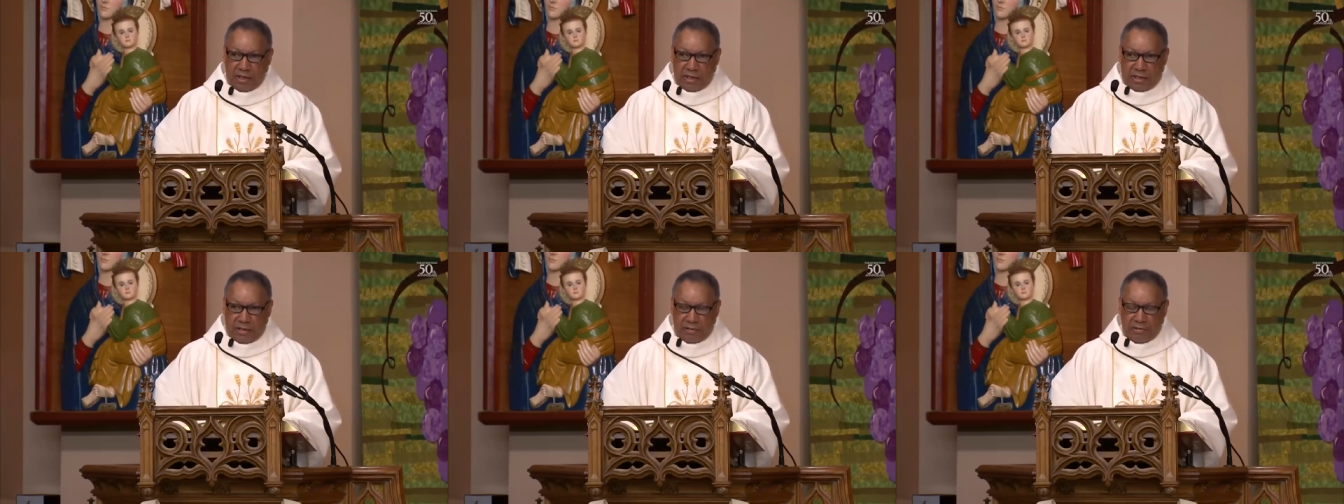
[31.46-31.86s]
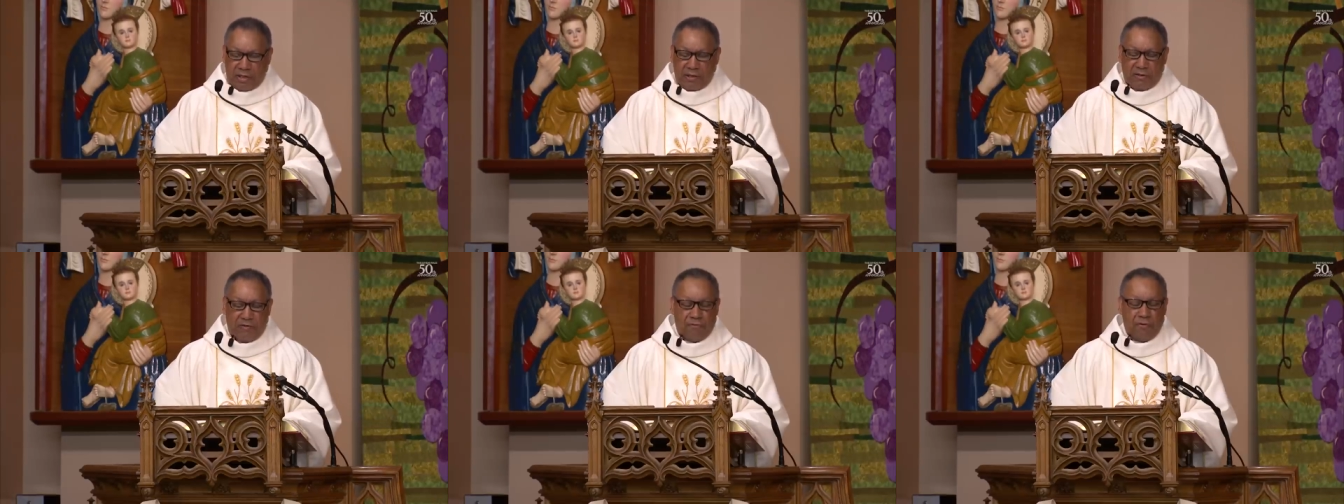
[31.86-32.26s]
He gives
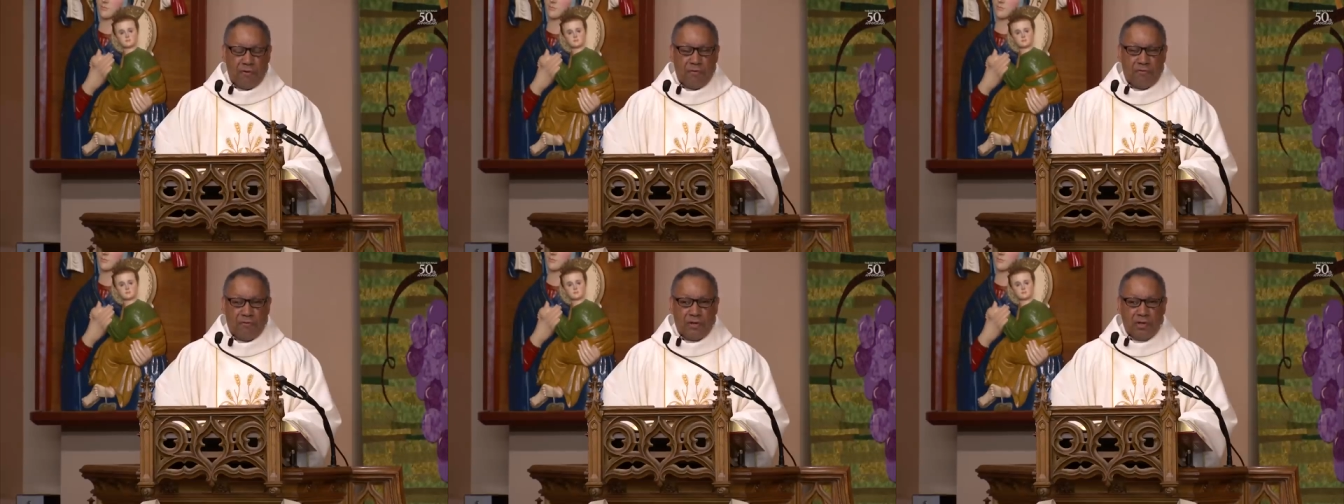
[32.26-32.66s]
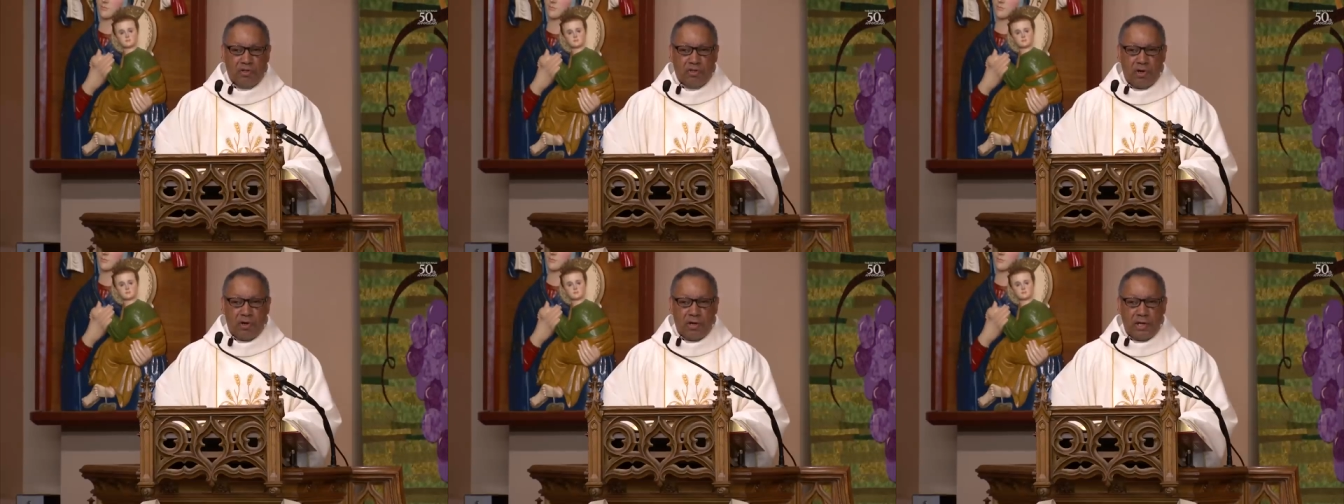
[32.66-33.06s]
us food for the
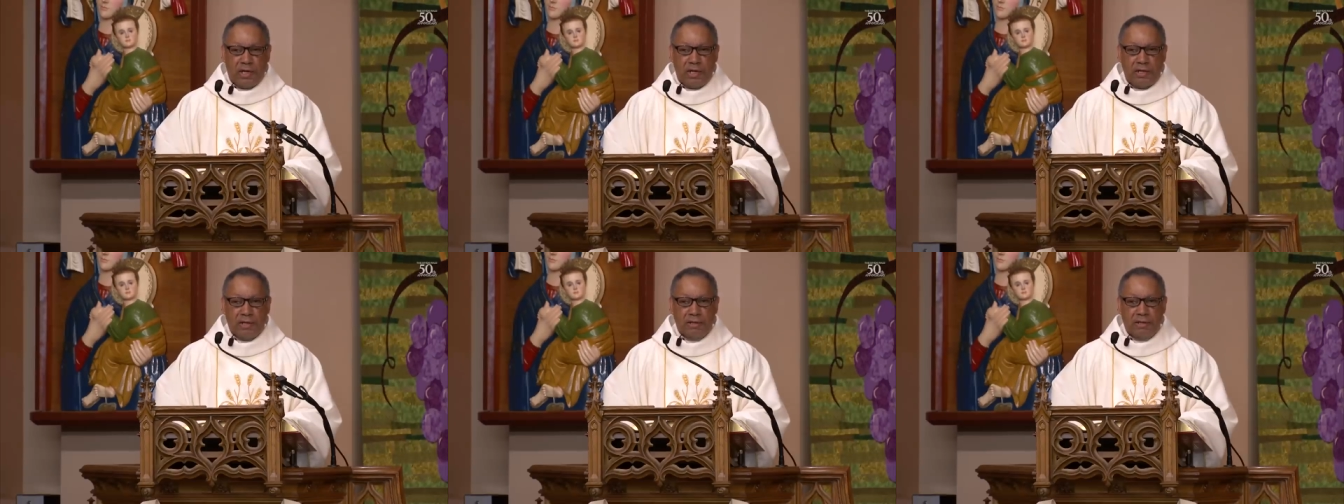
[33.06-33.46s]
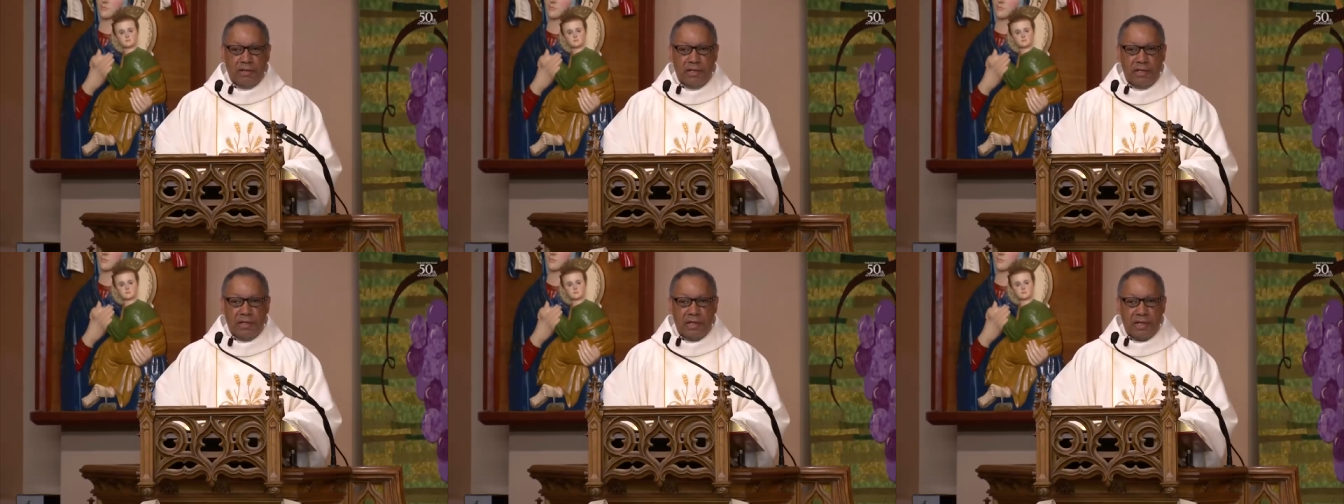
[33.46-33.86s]
journey,
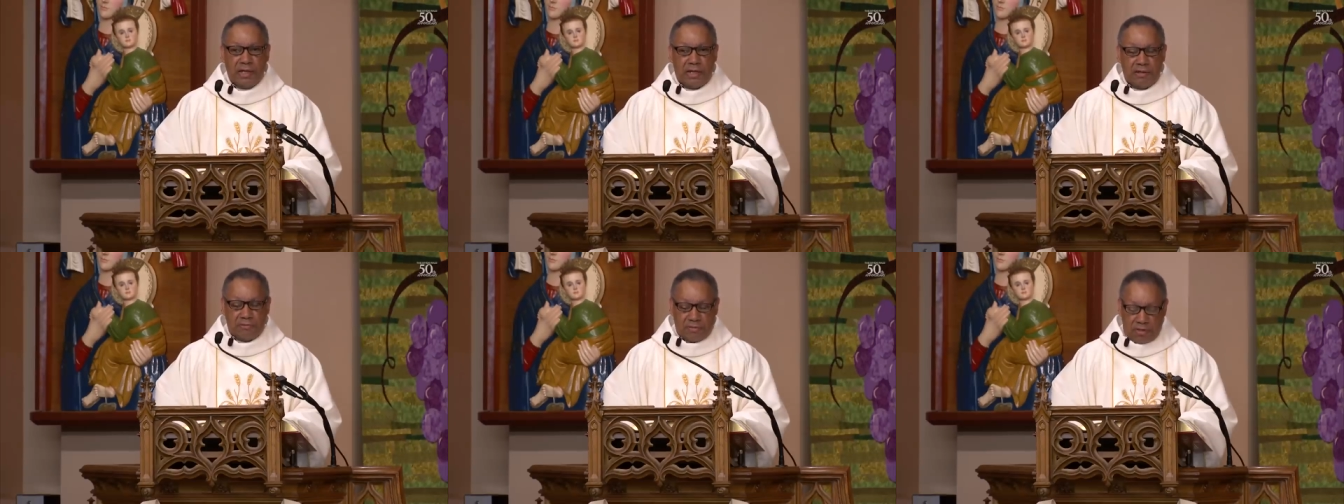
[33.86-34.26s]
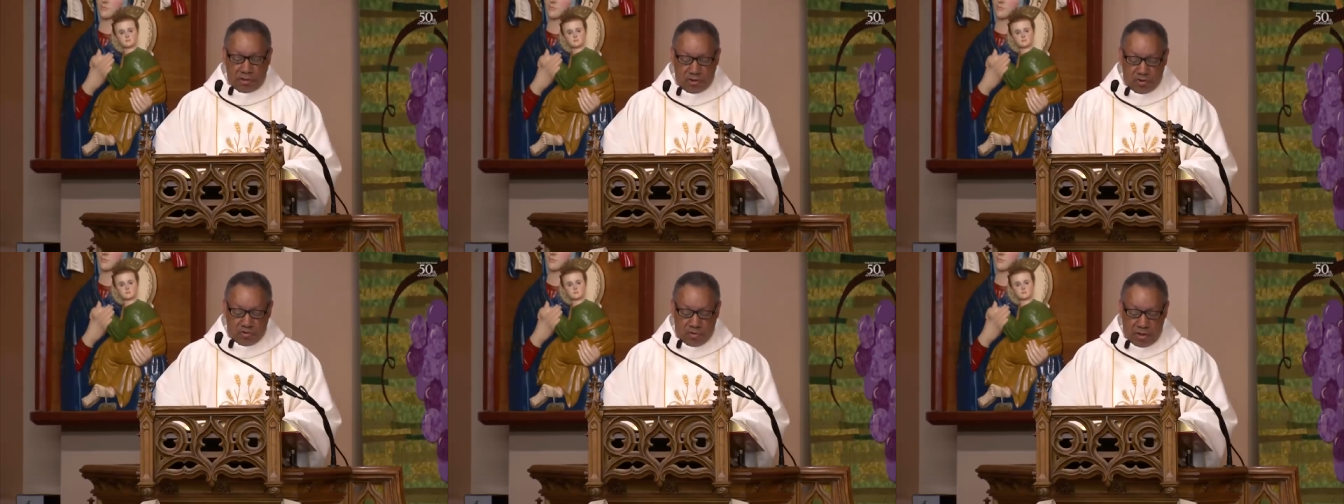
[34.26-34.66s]
He gives
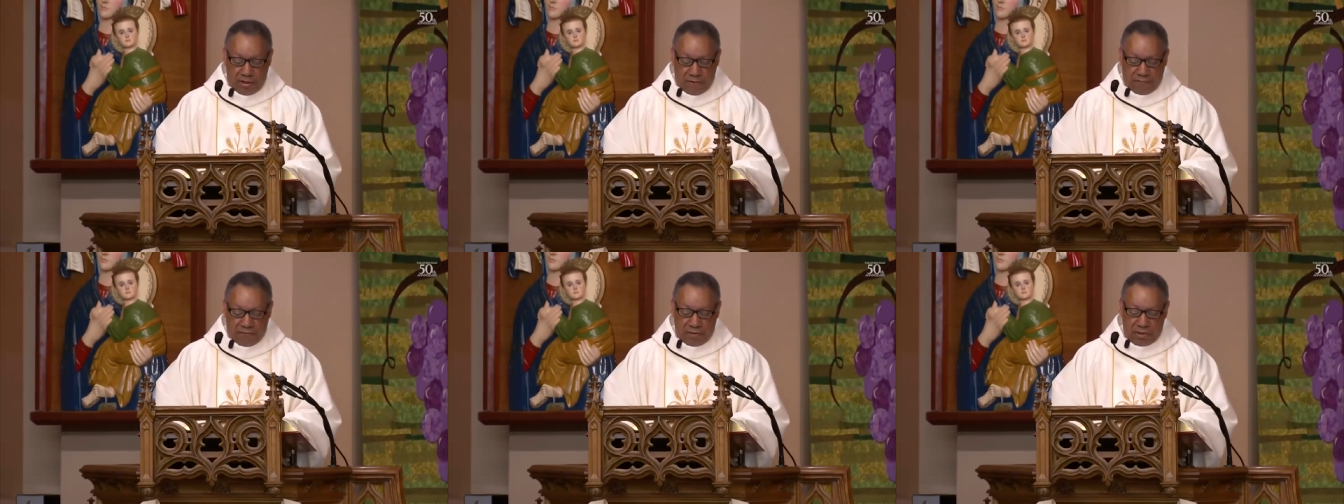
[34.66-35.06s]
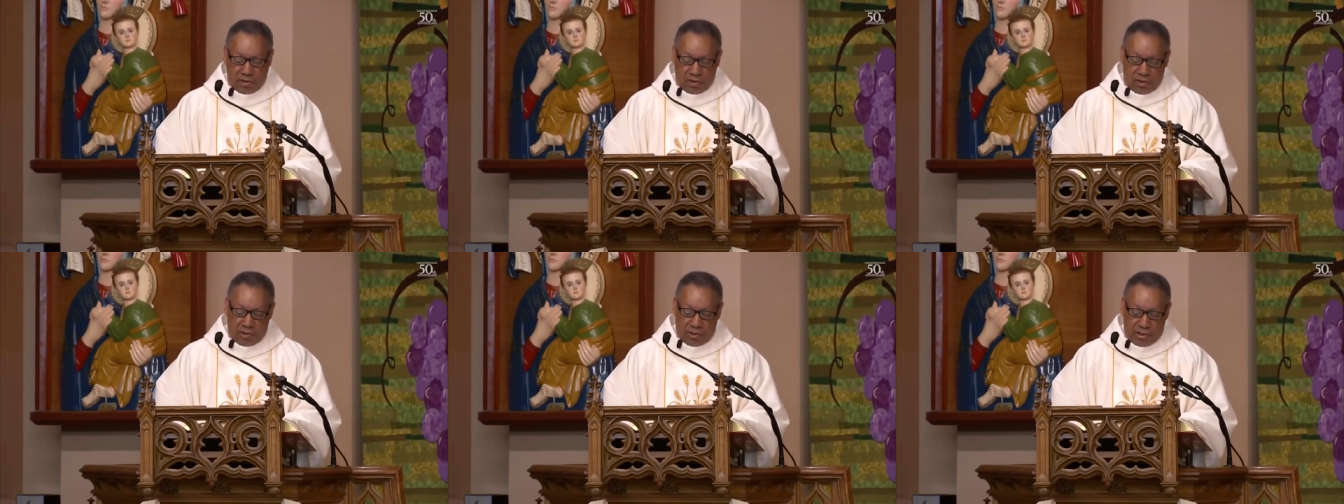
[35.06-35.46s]
us strength for the
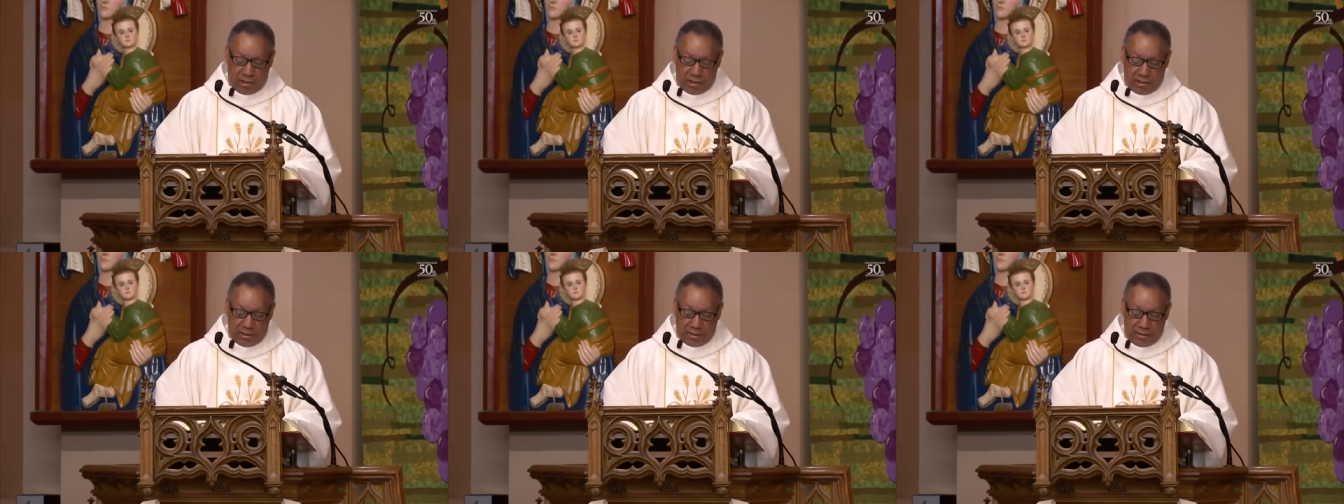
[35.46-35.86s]
journey.